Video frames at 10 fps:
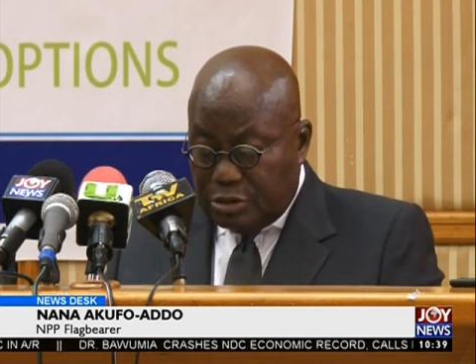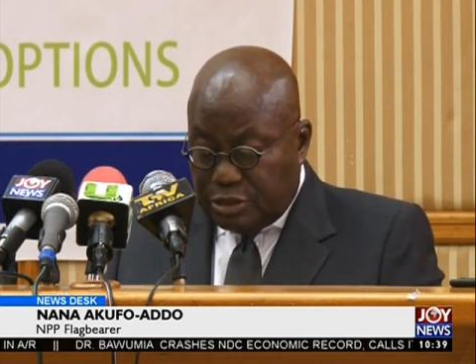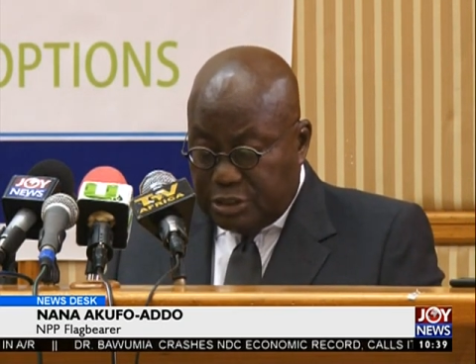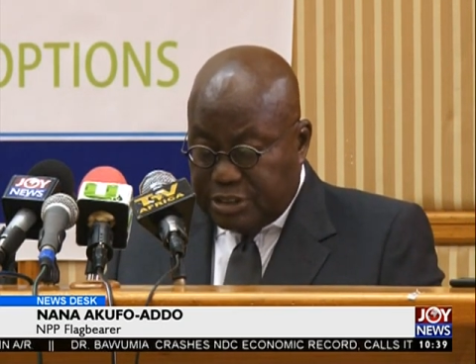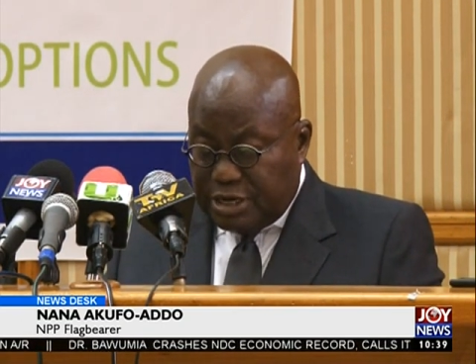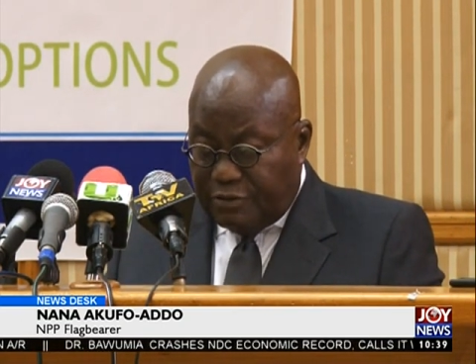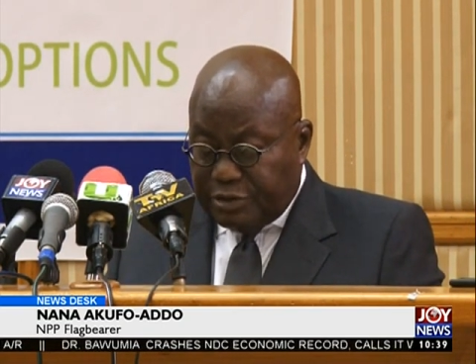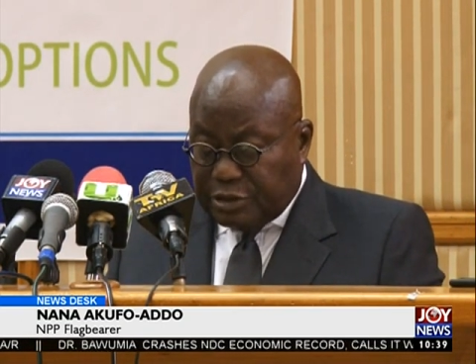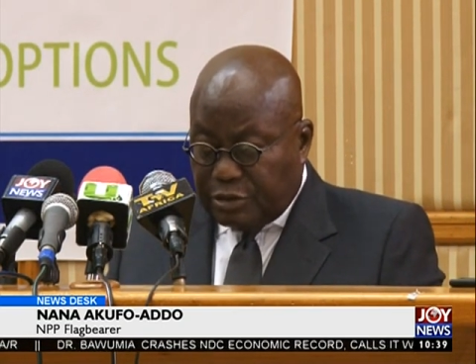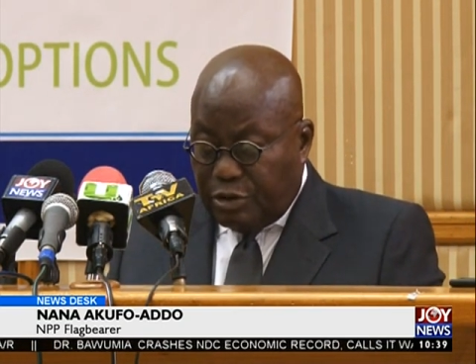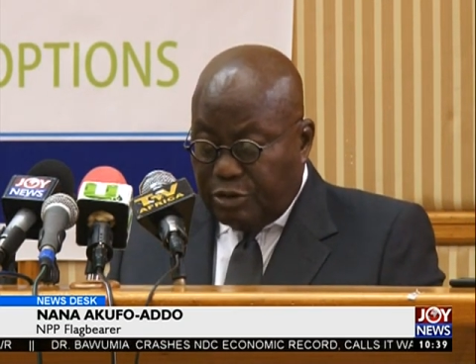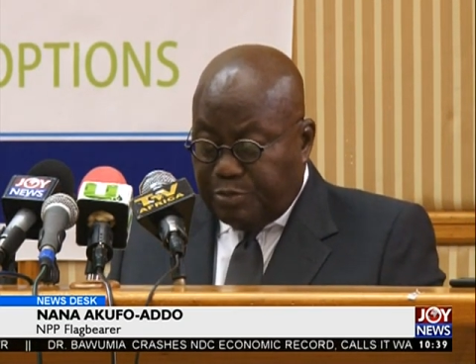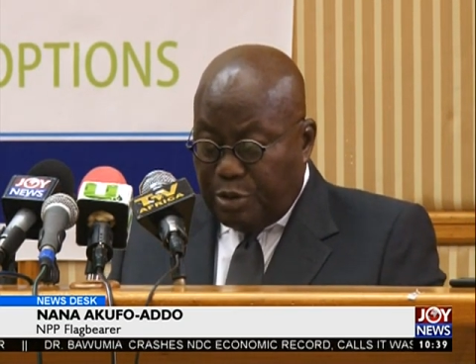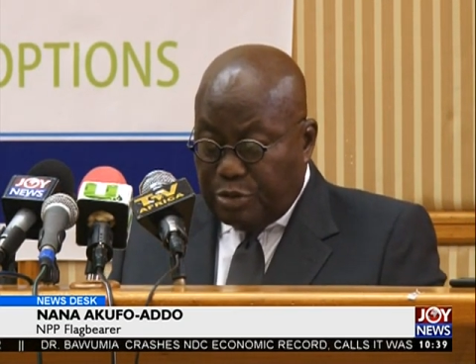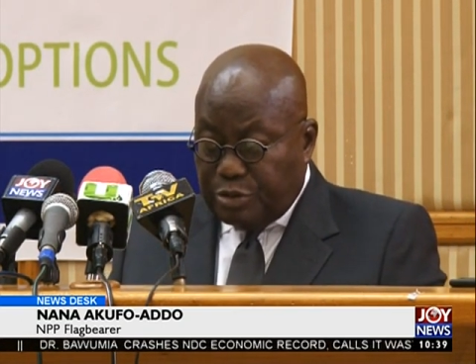to serve as
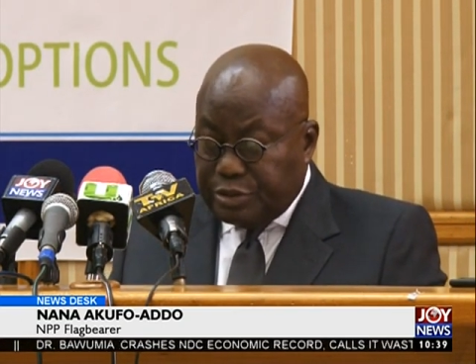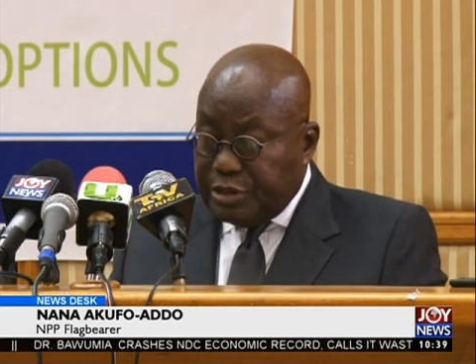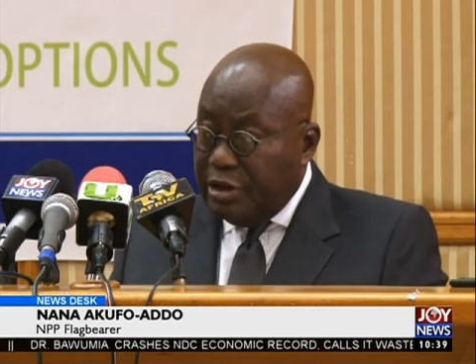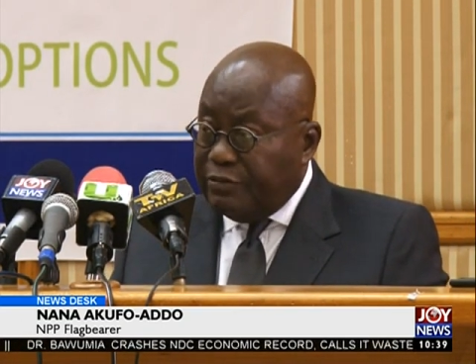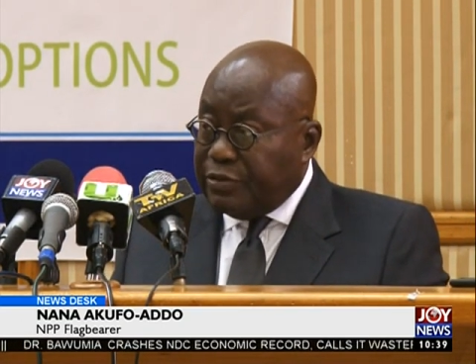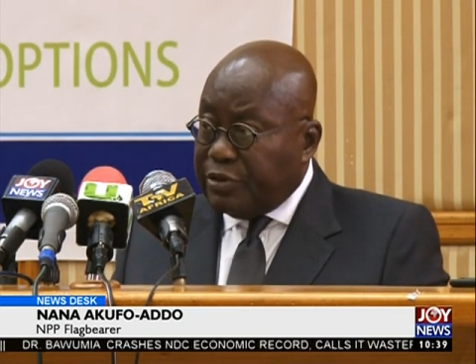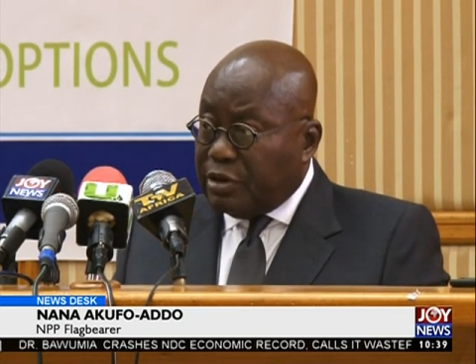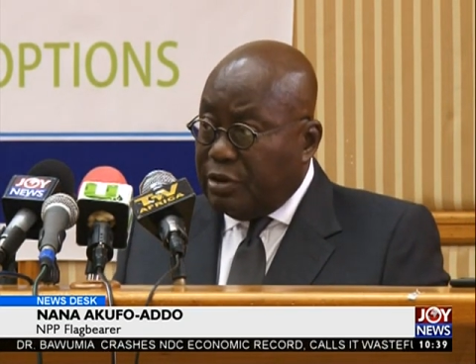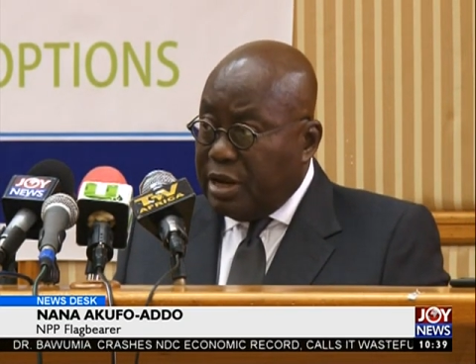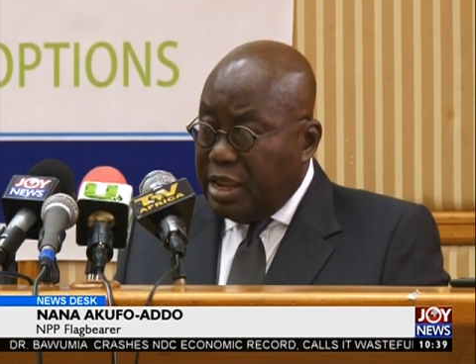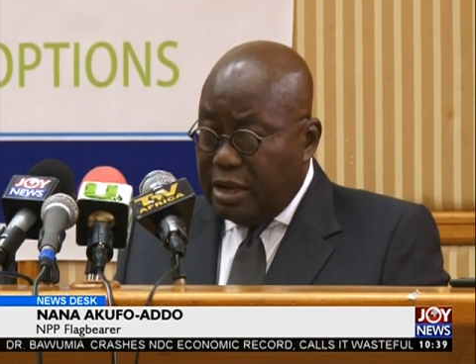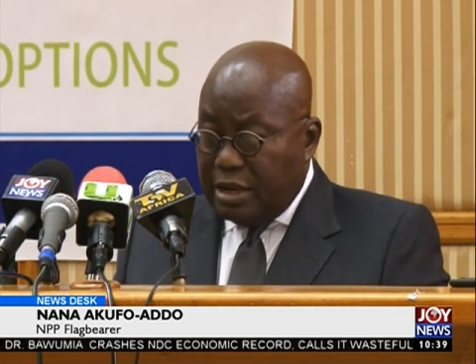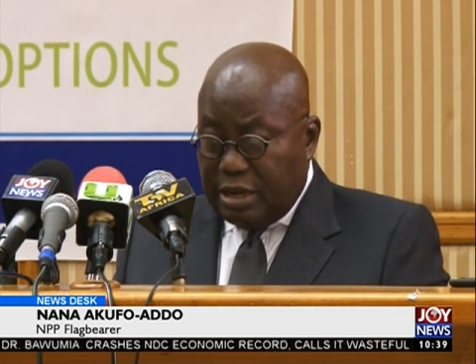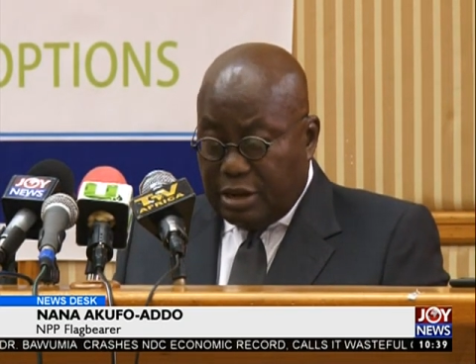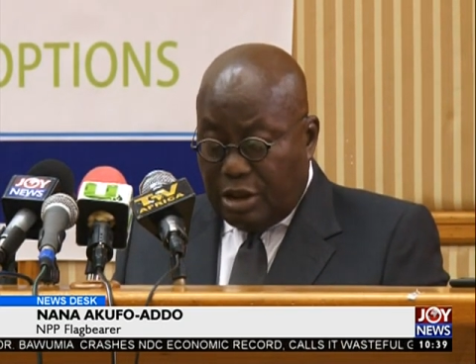growth poles for the
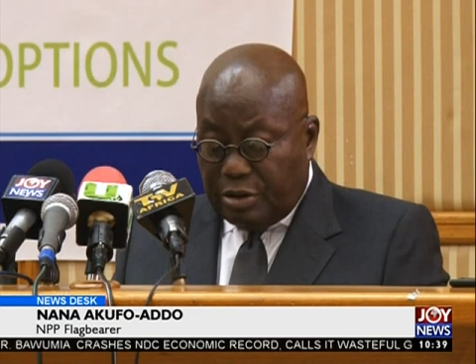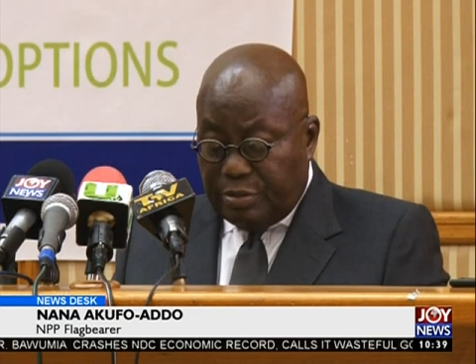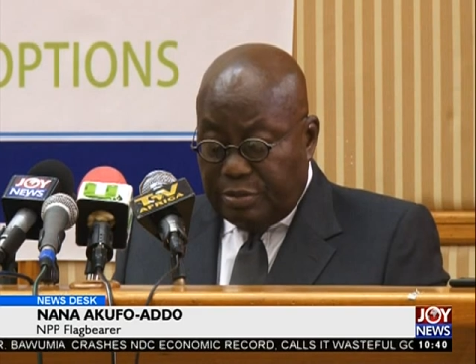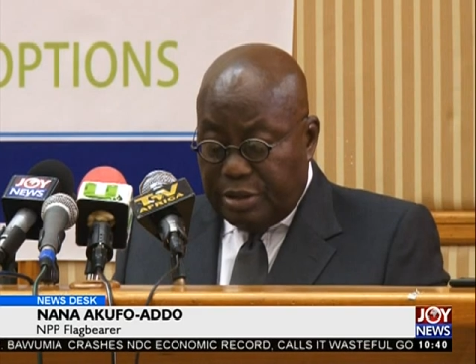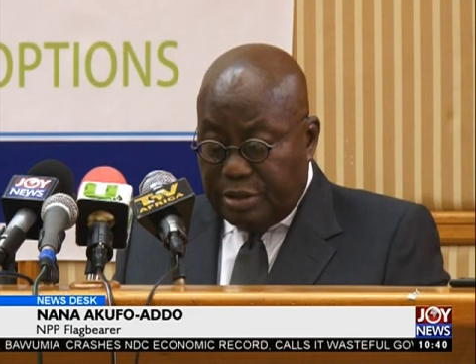Ghanaian economy.